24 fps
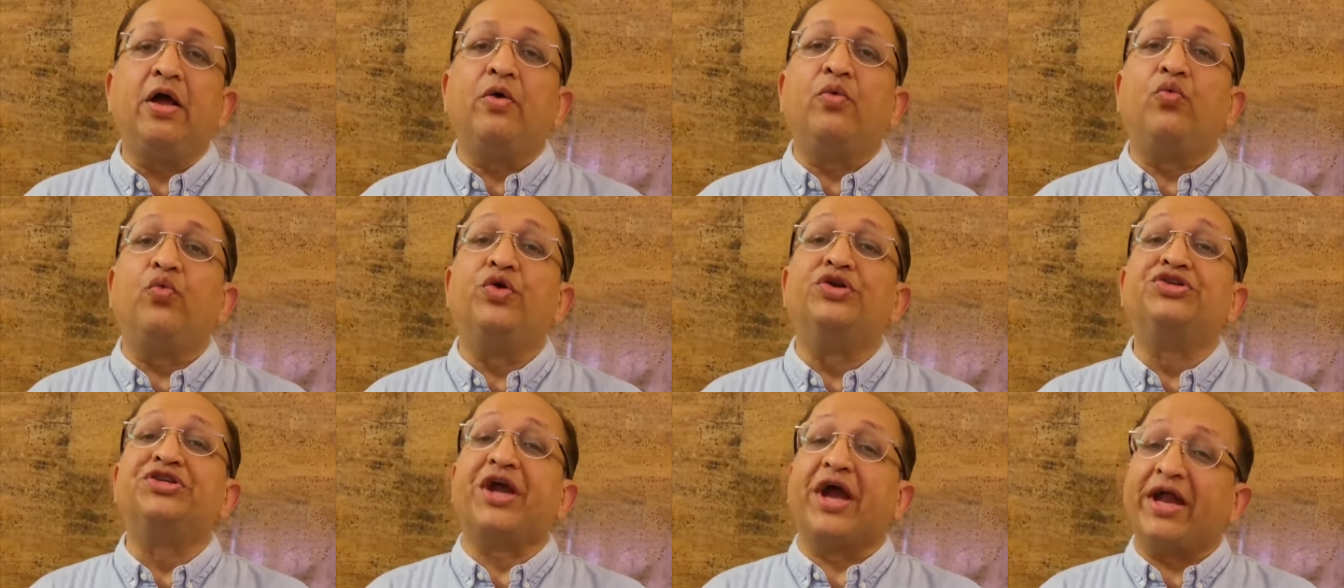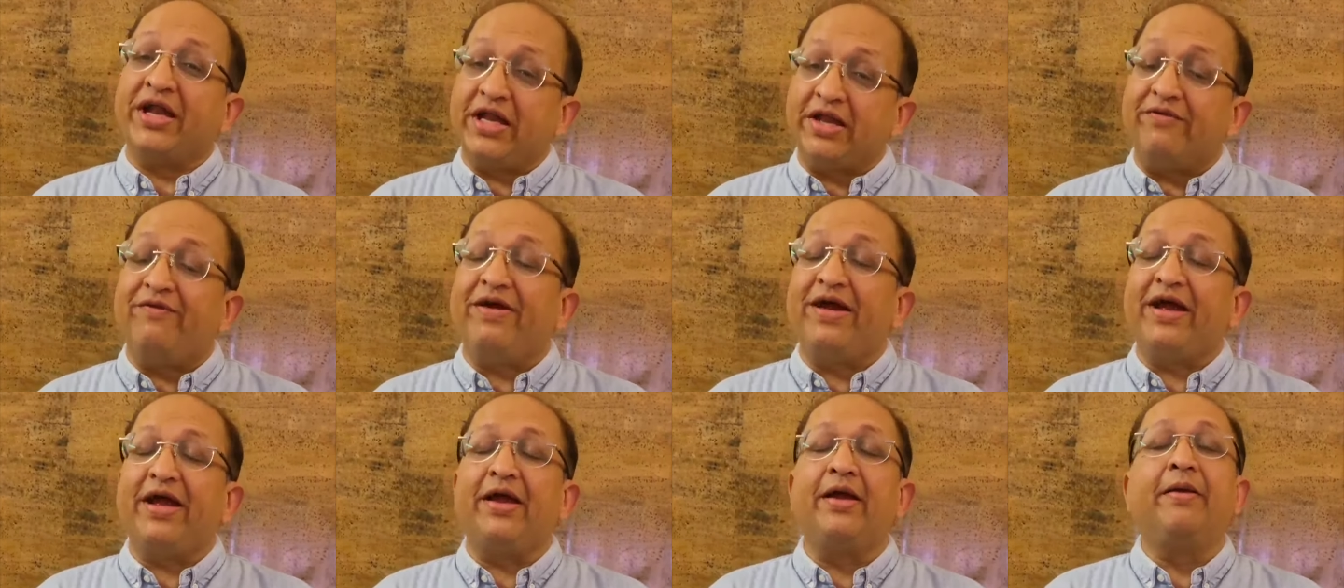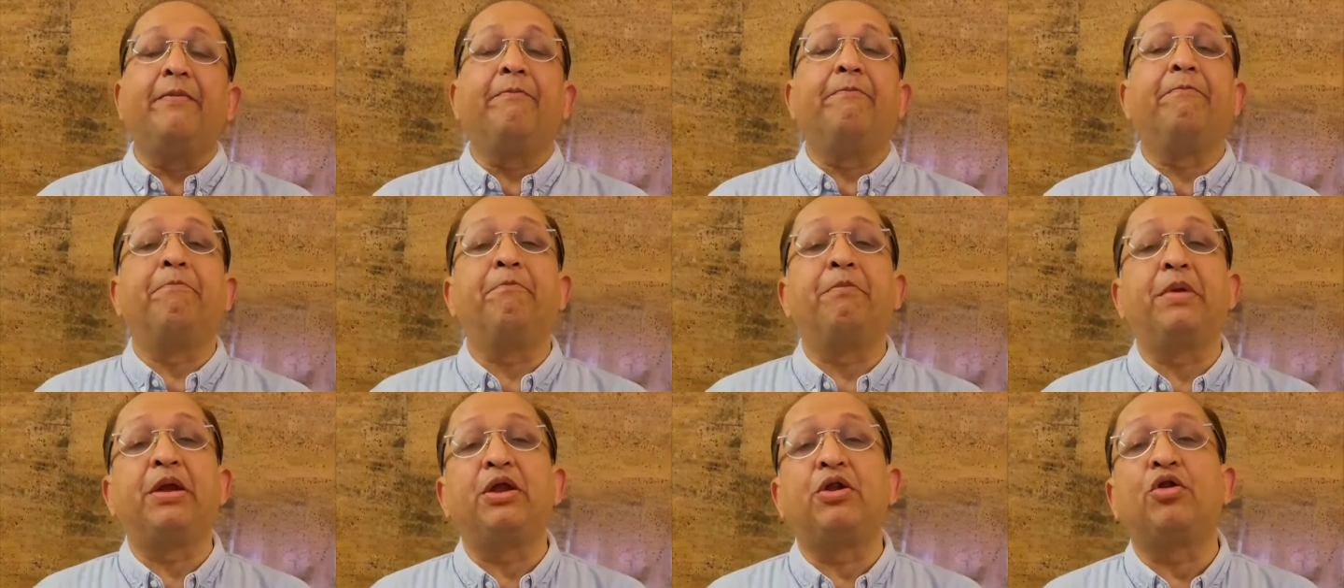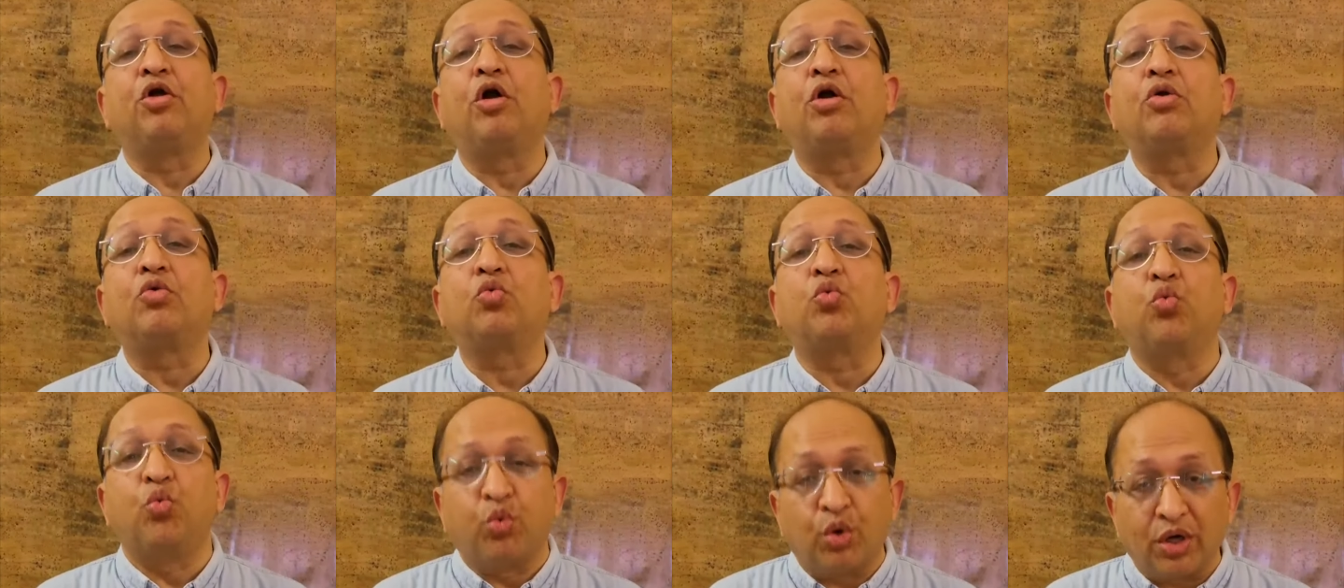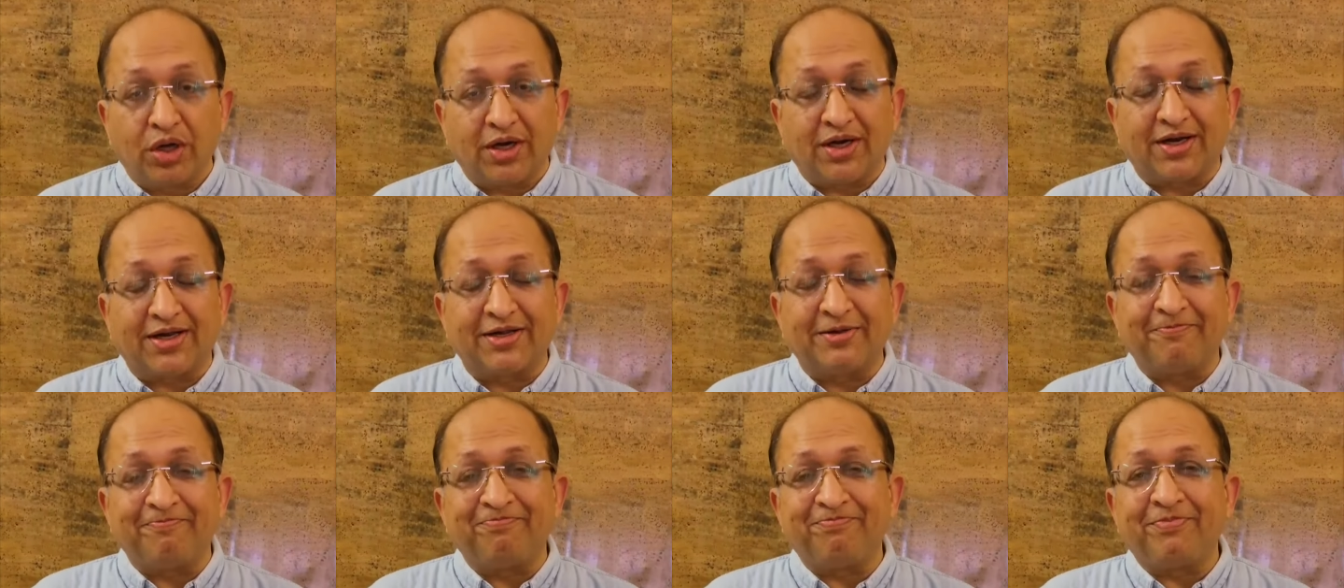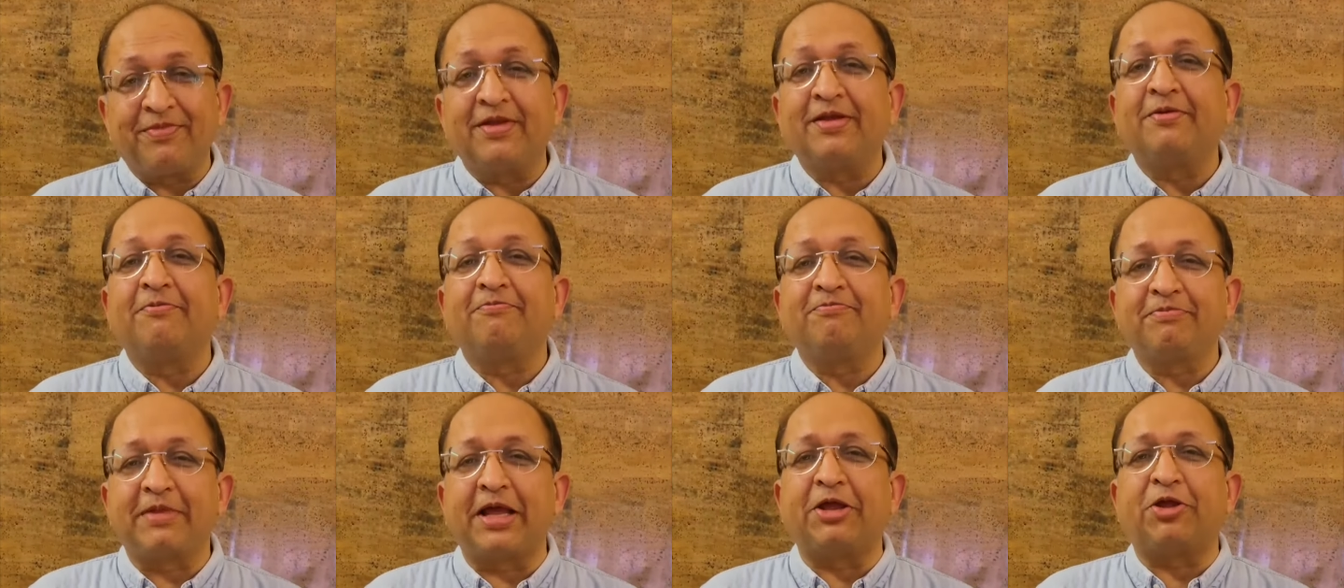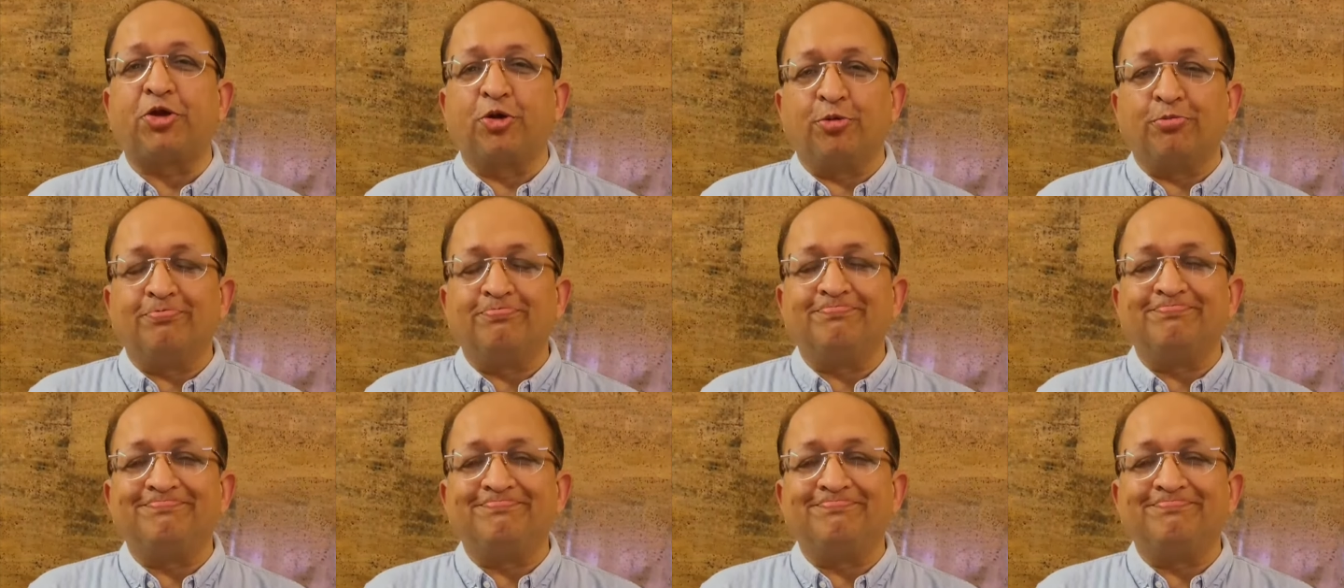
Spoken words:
which anyway may not work. Thank you.